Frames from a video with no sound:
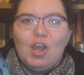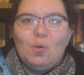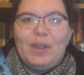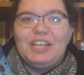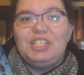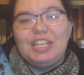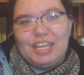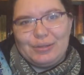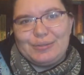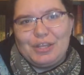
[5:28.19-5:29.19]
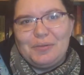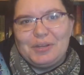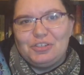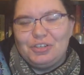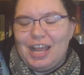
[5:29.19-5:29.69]
where she kills her
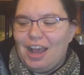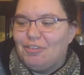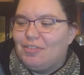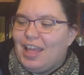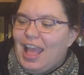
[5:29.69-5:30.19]
one true love.